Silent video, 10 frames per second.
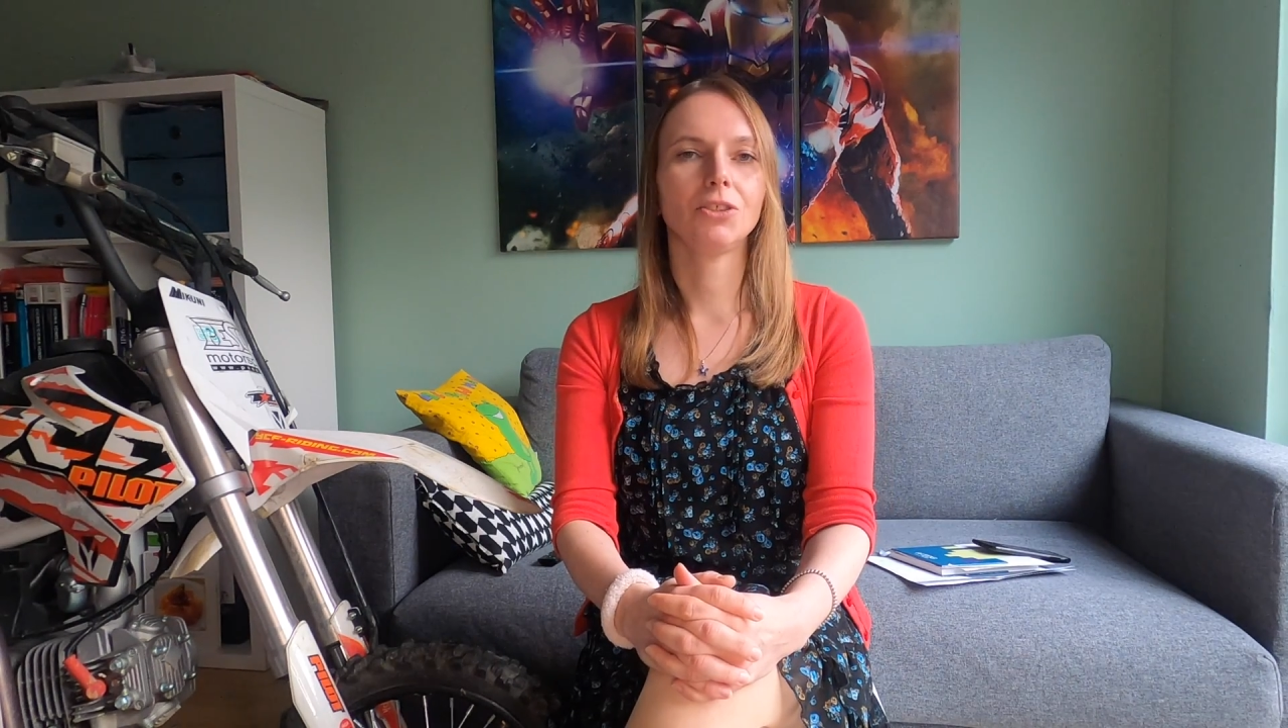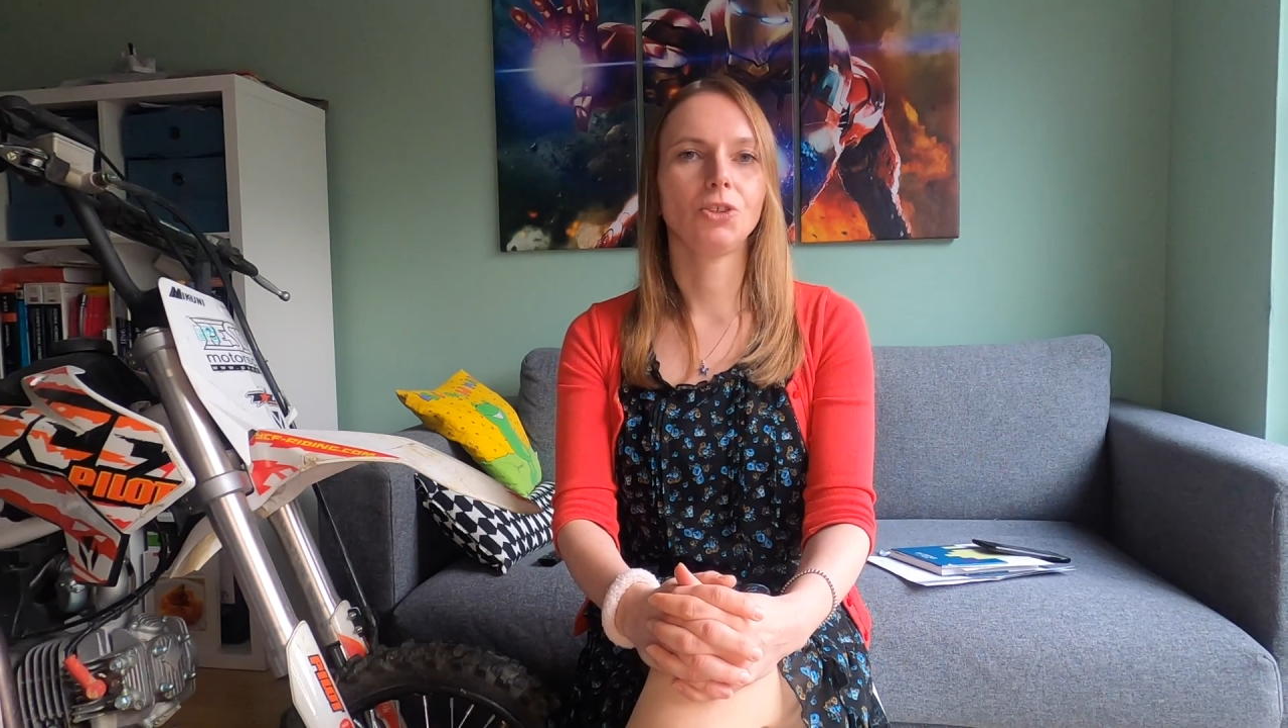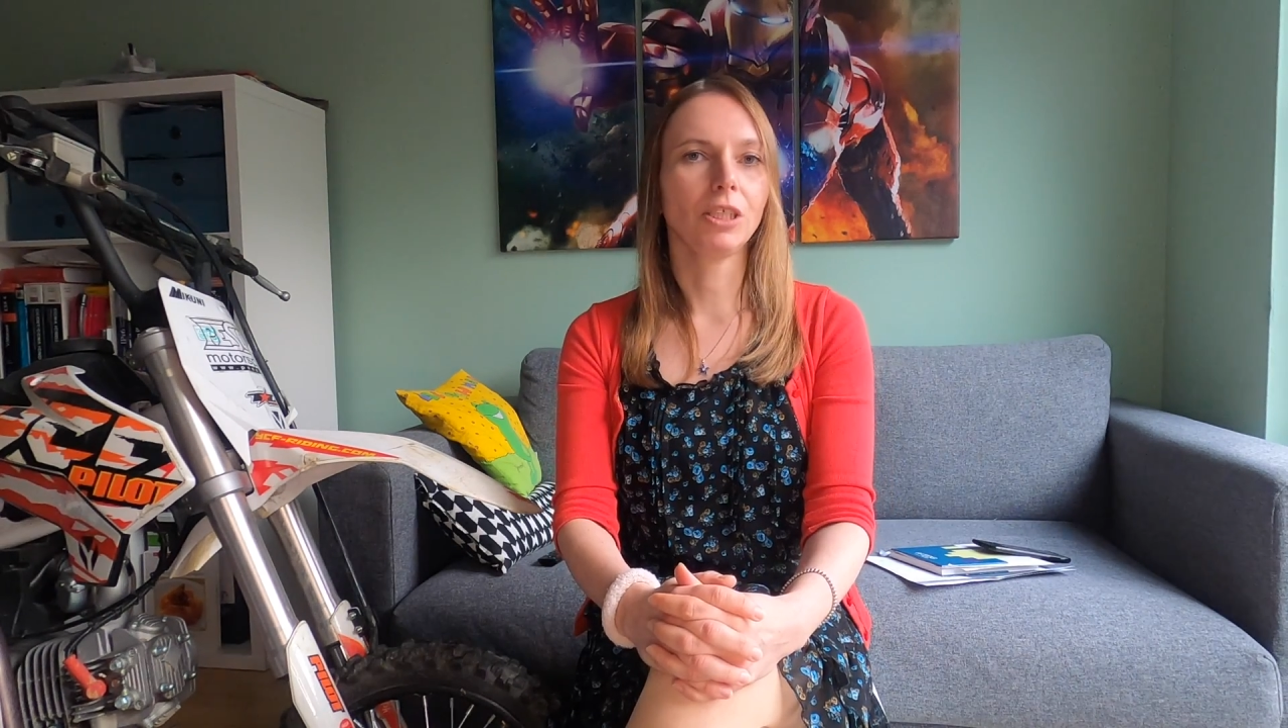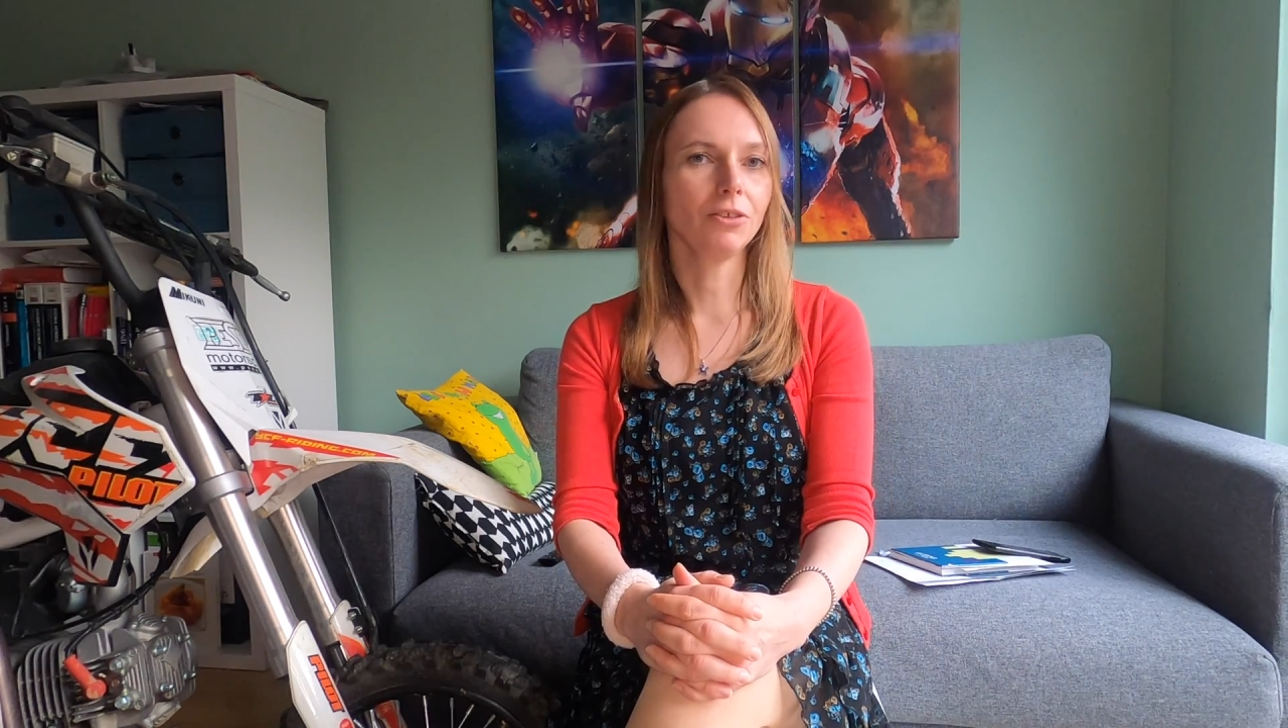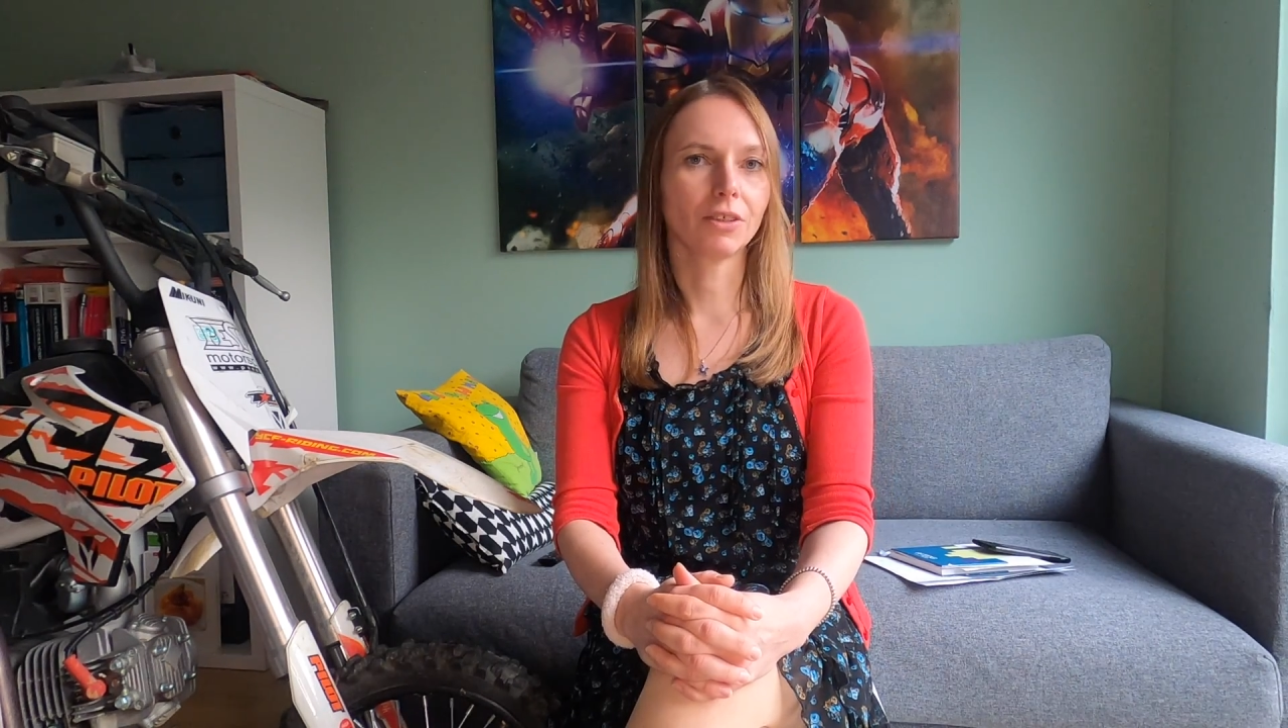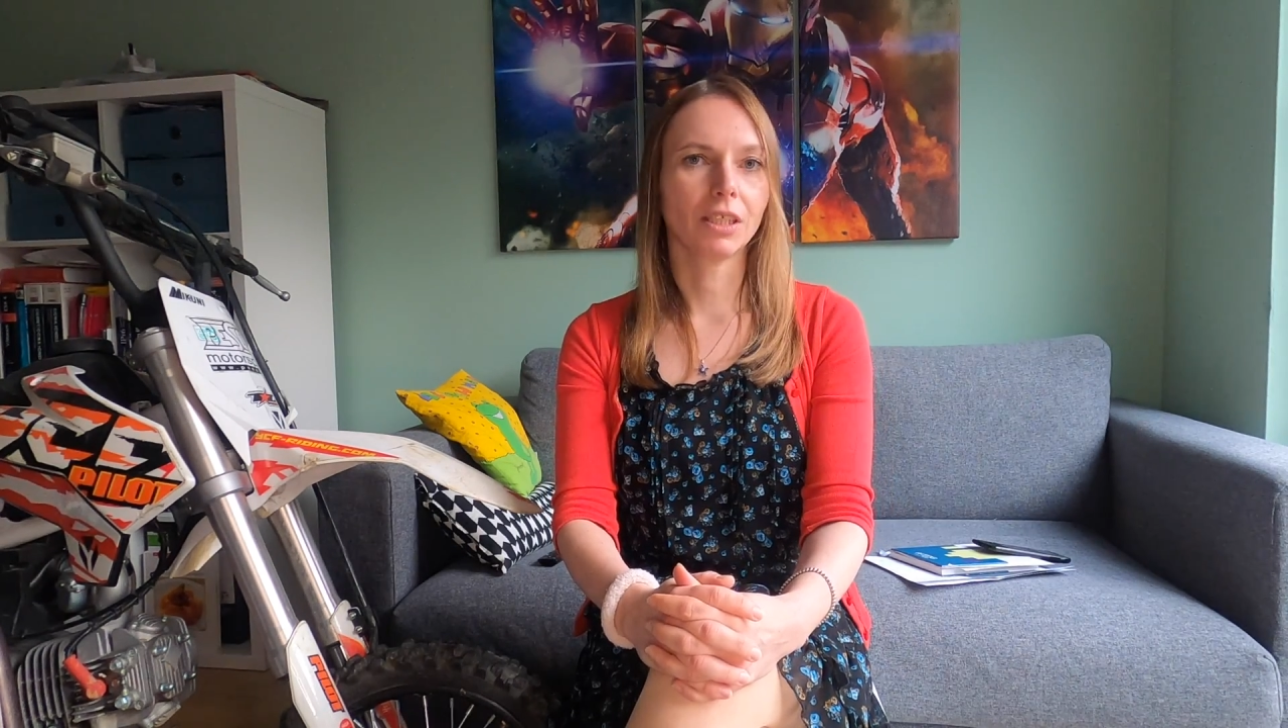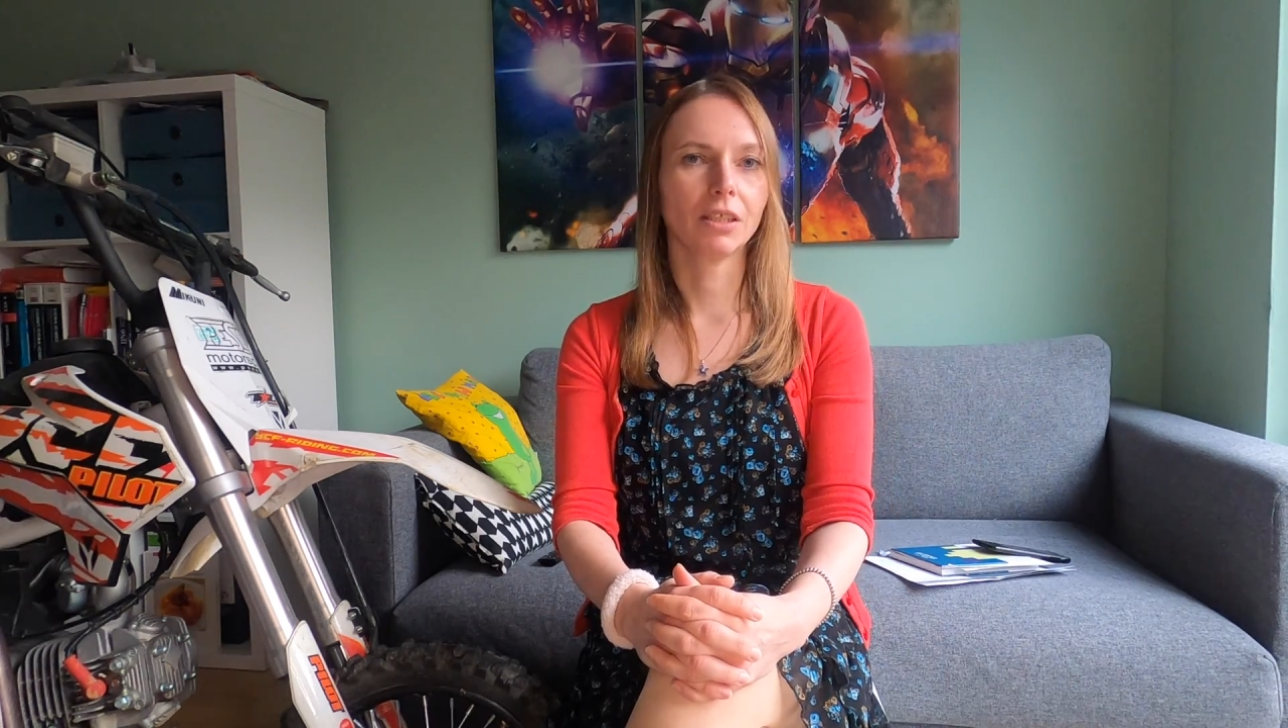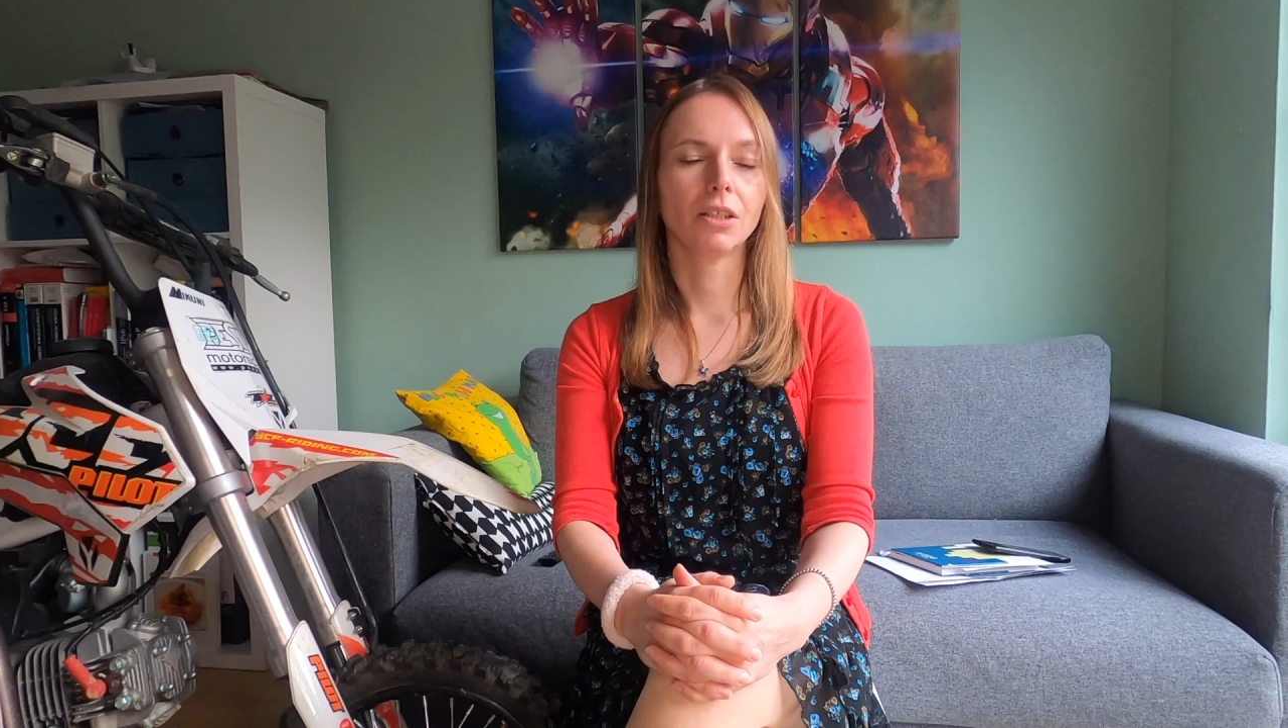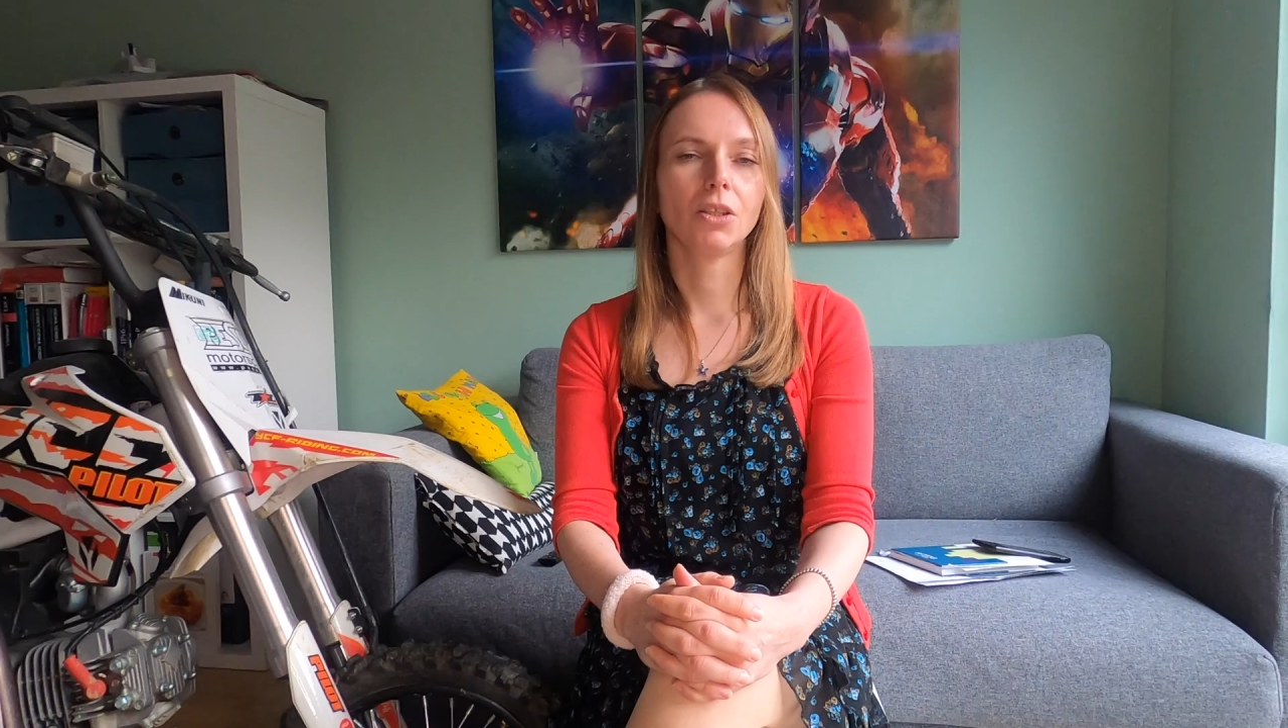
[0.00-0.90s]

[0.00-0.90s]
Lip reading: general